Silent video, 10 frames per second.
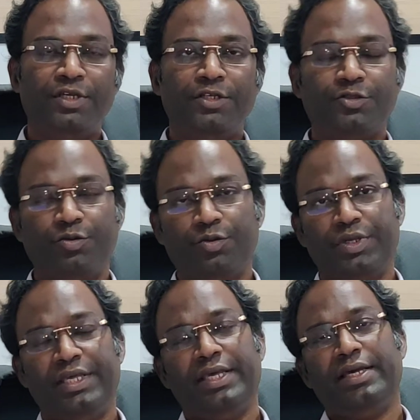So
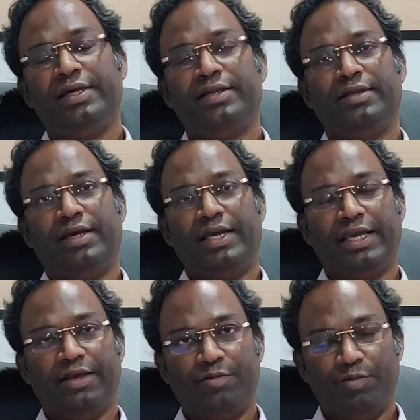here I
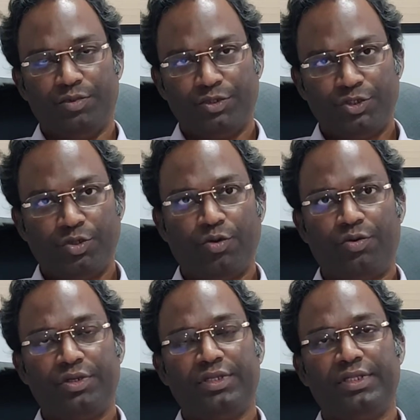have
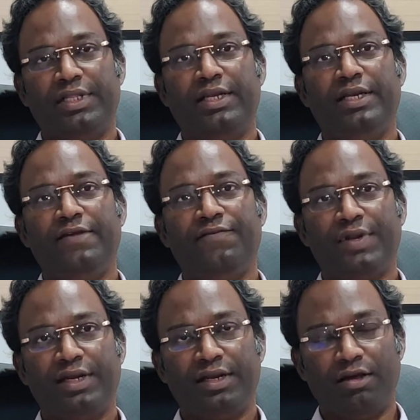shown the
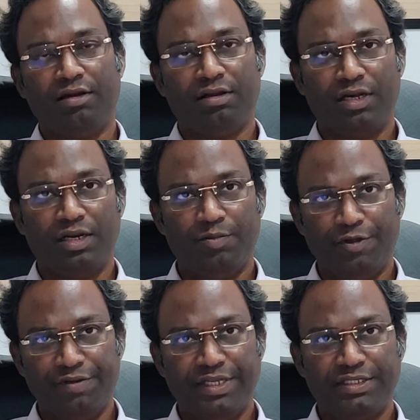different alcohol
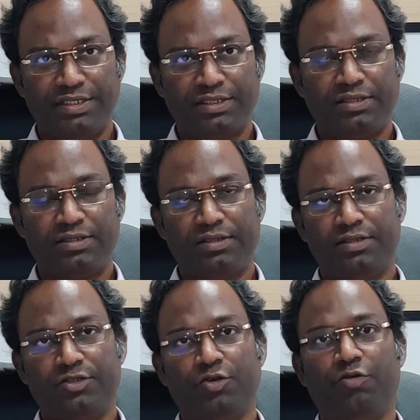beverages.
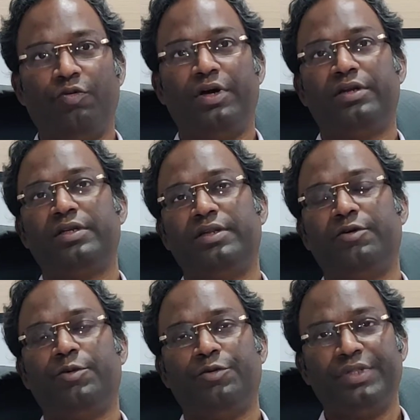So what
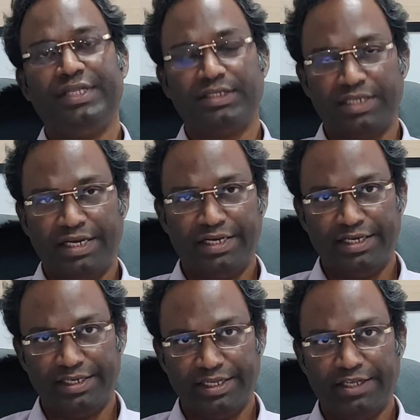about the
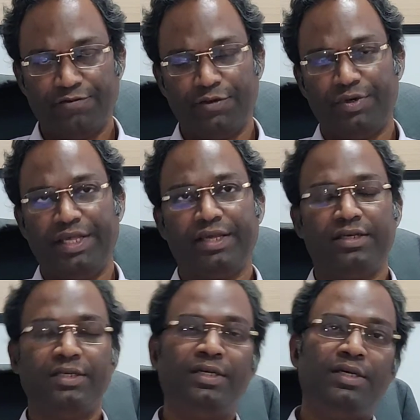standard drink? If you
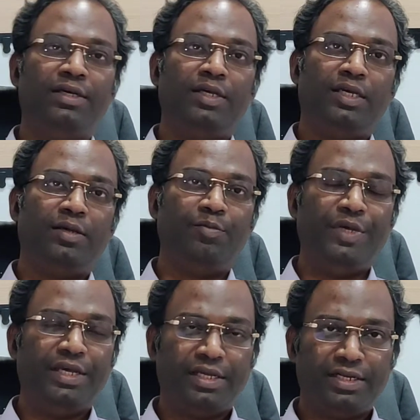take a
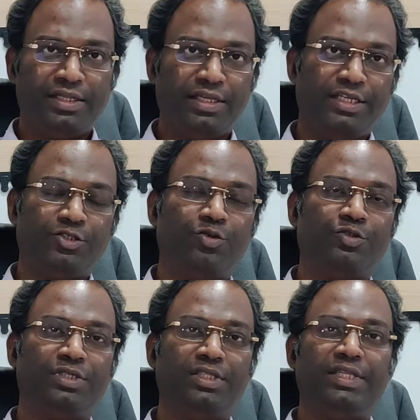beer, it
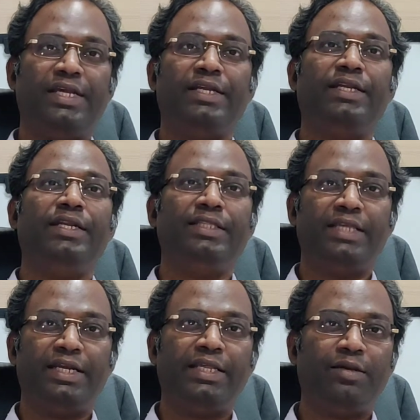shows the
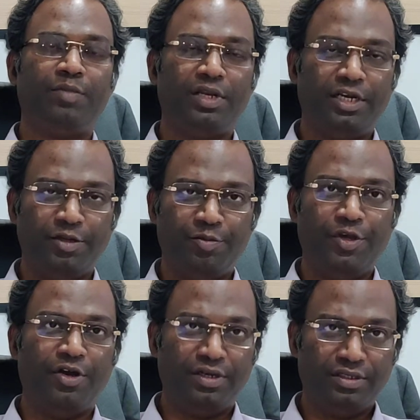330 ml and
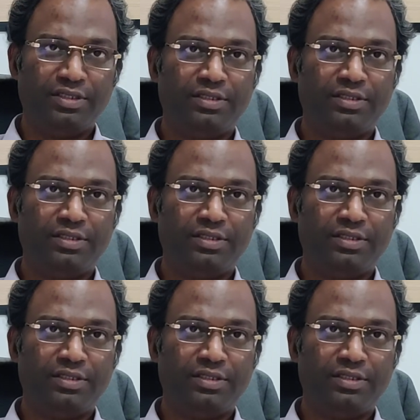beyond.